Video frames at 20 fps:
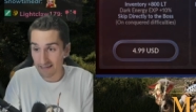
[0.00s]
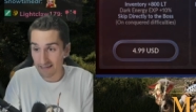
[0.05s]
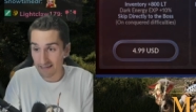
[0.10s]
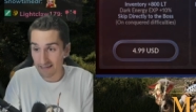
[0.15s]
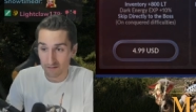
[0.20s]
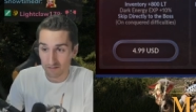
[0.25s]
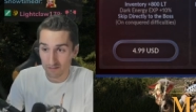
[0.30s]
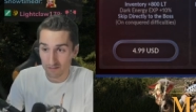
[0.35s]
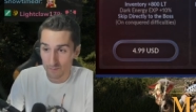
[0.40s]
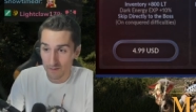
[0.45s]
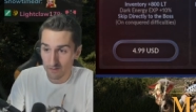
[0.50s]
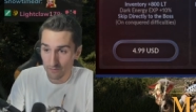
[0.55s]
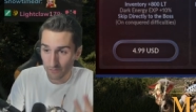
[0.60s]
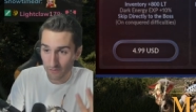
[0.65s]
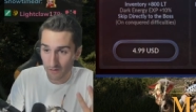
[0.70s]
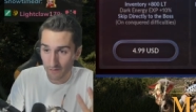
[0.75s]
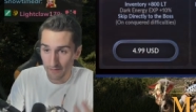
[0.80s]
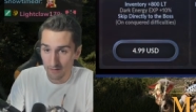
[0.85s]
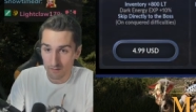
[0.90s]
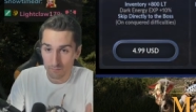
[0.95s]
I mean, it speaks
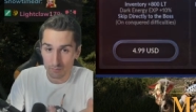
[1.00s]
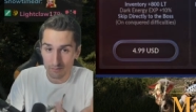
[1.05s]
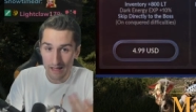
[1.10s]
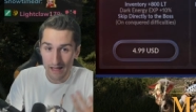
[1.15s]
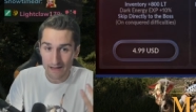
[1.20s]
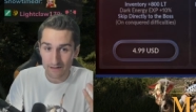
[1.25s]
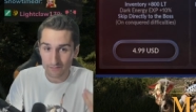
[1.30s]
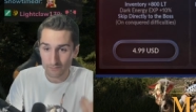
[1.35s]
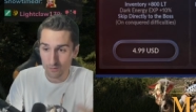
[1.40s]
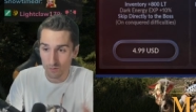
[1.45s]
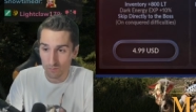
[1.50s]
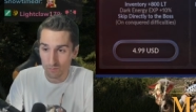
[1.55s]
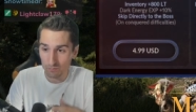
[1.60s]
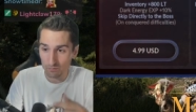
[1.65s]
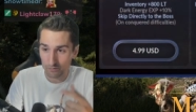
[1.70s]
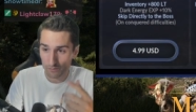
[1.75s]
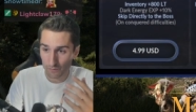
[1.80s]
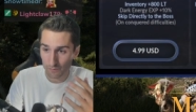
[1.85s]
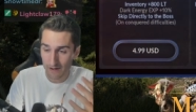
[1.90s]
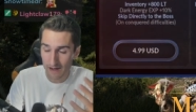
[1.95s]
for all the other
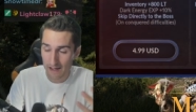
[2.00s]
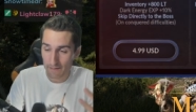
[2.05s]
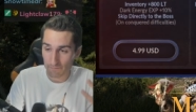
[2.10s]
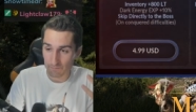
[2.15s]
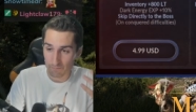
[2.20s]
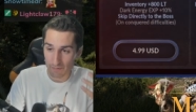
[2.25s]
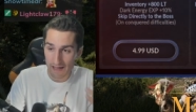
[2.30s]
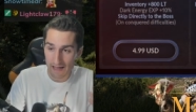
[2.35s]
Blackstone crap